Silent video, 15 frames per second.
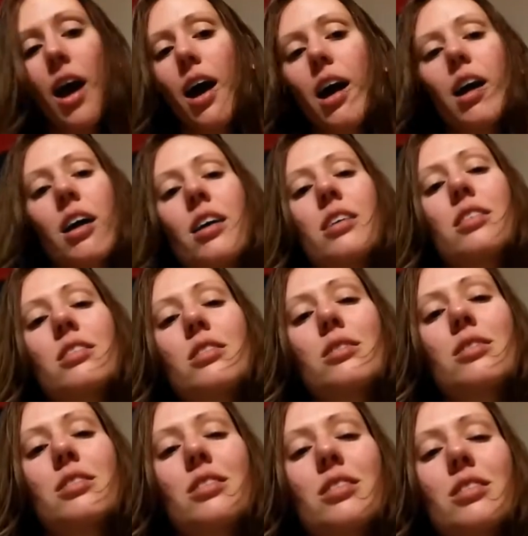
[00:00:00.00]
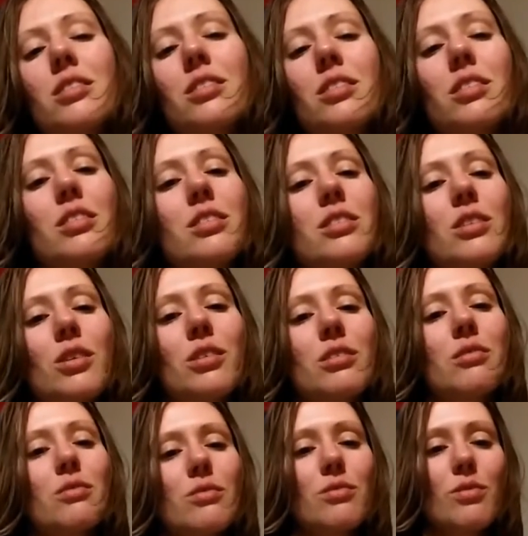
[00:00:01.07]
and
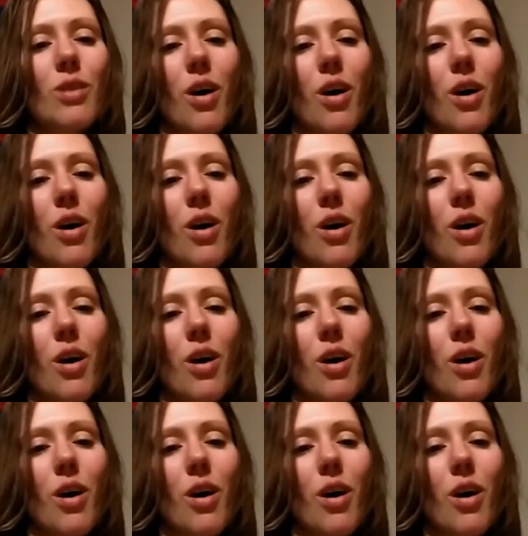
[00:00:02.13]
to